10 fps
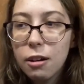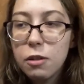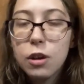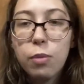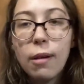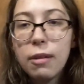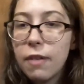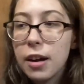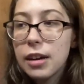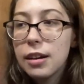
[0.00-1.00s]
you could probably
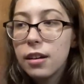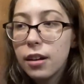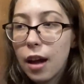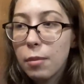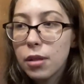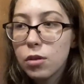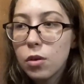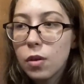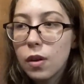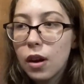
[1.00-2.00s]
find it down by the
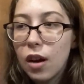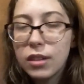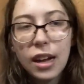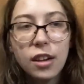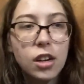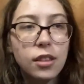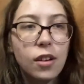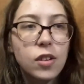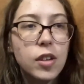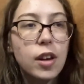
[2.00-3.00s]
door. And I was like, I checked
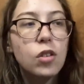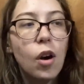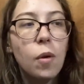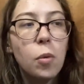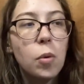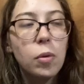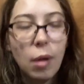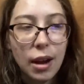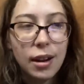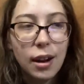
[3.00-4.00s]
there. And she's like, no. Like,